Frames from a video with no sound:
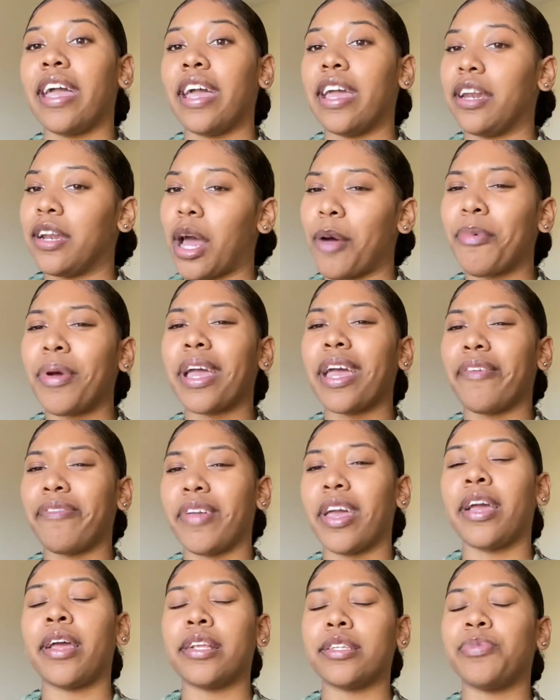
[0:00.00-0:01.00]
And I'm gonna give
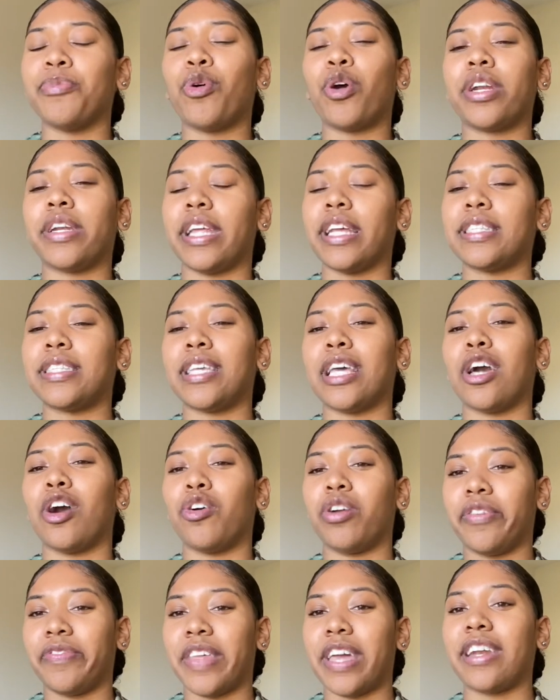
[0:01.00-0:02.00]
you, it's more
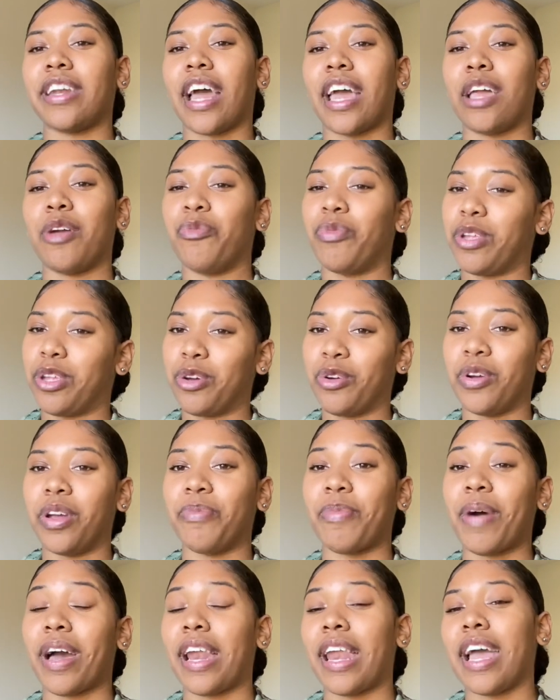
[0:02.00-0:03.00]
detailed of that night when you, in
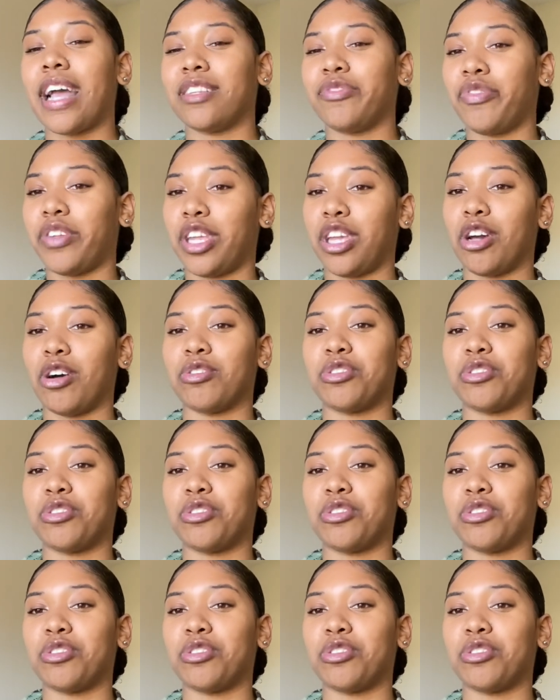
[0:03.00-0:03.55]
my last video.